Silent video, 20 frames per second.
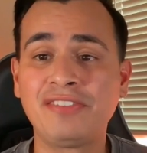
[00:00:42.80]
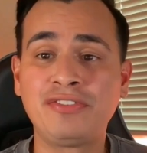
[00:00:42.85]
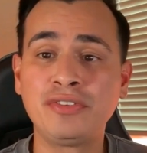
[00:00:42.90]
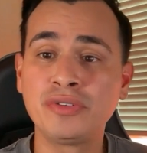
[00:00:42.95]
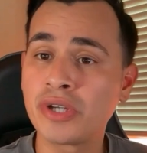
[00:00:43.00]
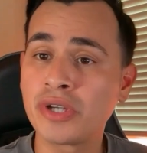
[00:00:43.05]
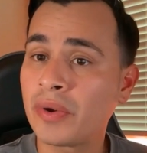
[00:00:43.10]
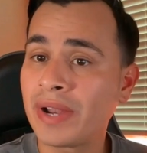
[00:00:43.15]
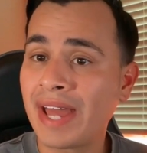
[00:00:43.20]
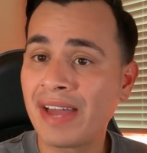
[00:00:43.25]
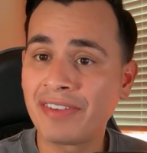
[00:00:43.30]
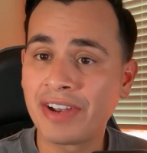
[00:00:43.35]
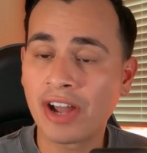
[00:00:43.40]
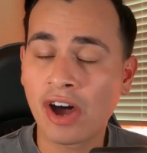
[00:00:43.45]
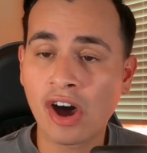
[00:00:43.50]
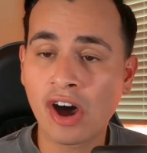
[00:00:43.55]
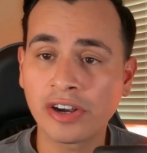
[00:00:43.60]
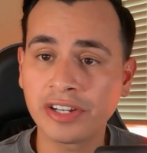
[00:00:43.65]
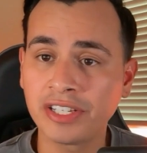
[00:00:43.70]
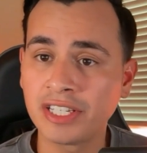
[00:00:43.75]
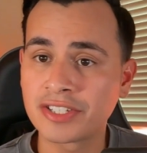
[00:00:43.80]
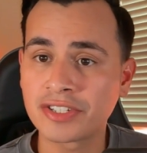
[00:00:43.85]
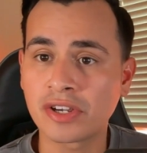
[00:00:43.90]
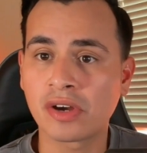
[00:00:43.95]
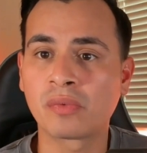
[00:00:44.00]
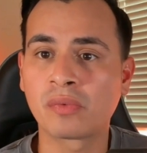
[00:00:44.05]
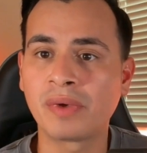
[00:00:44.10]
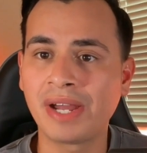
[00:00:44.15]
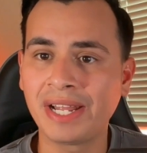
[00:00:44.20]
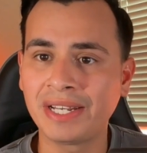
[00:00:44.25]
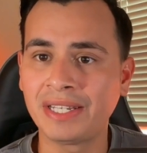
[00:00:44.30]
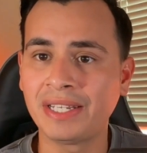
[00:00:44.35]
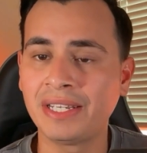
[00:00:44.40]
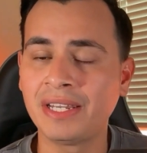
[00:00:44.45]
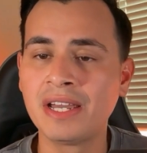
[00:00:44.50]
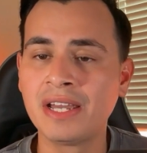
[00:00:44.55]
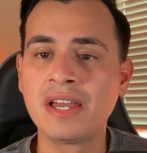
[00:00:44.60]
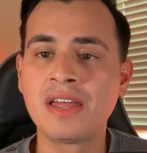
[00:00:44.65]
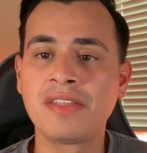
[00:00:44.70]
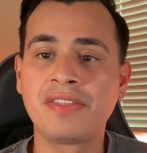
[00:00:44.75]
you don't have an audience
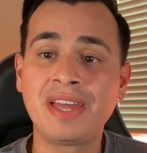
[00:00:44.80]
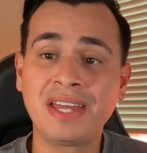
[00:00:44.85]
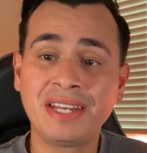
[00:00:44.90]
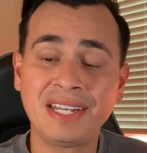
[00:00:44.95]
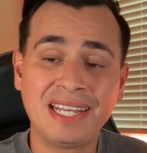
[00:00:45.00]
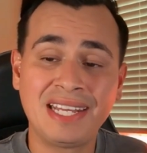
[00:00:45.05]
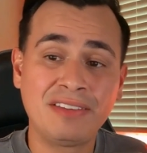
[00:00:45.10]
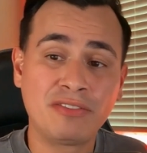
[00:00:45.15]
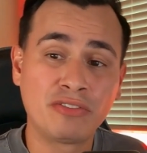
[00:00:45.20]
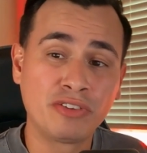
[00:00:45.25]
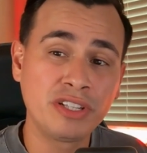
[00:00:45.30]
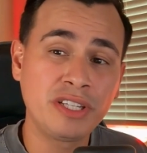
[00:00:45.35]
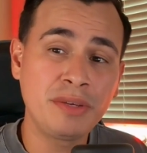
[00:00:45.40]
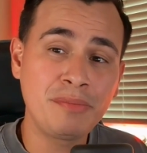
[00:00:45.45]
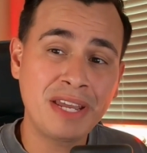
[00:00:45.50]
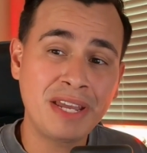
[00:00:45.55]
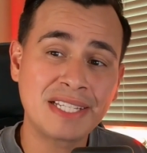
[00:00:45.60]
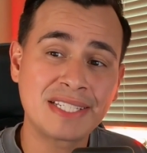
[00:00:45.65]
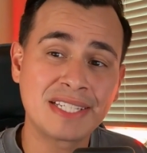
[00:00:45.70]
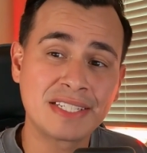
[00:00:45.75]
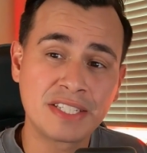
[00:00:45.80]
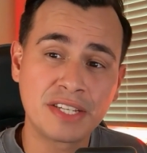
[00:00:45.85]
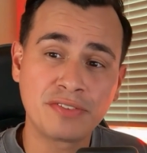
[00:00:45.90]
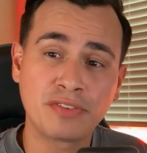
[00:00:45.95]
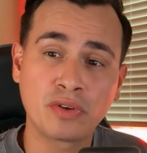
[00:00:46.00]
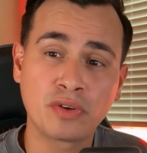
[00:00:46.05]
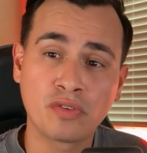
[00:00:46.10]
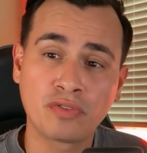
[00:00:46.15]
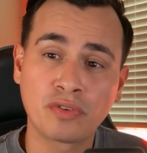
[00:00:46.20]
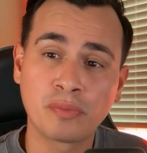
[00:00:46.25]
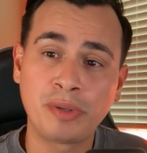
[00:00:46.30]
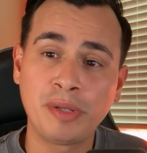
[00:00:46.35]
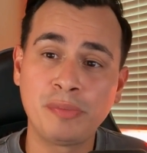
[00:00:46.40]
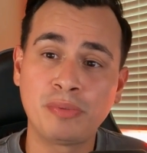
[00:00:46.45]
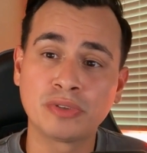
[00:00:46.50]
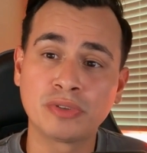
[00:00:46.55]
already, then it really makes it difficult for people